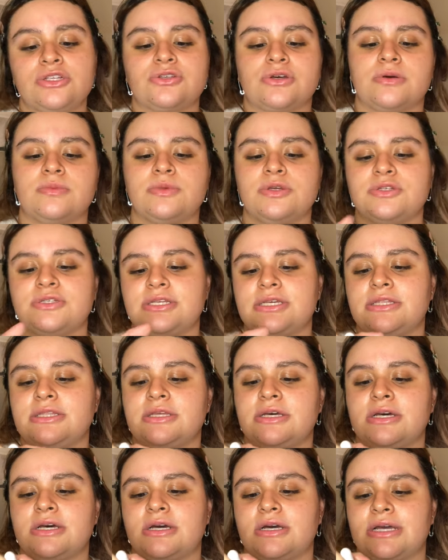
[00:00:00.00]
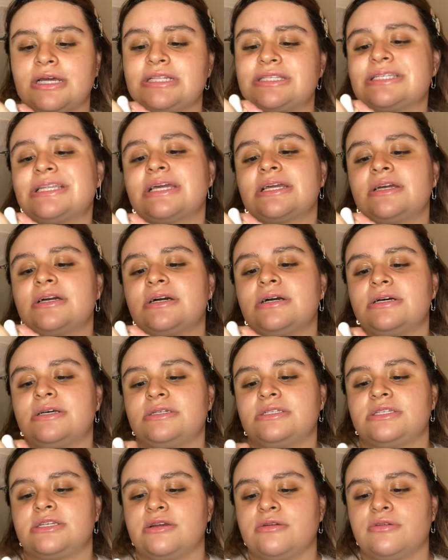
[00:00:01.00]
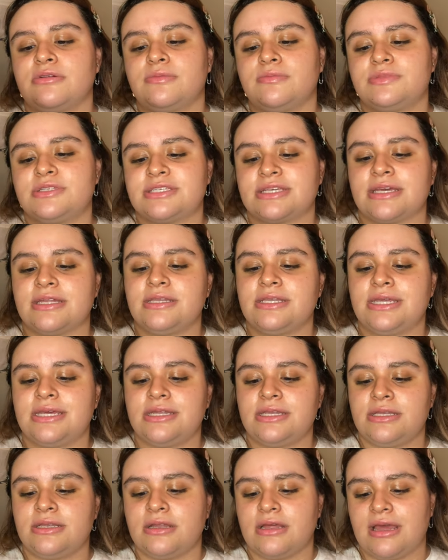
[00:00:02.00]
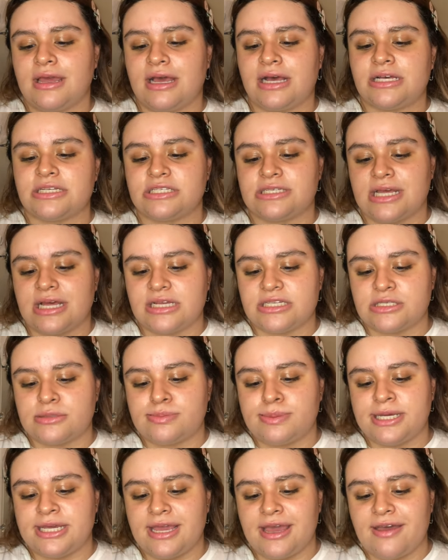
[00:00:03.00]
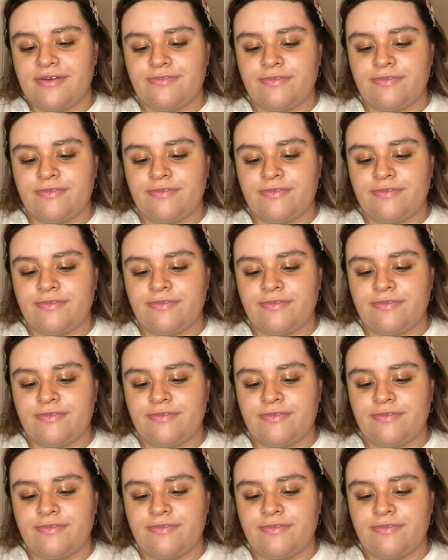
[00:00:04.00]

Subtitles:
So I'm using it's like a serum skin tint. It has SPF.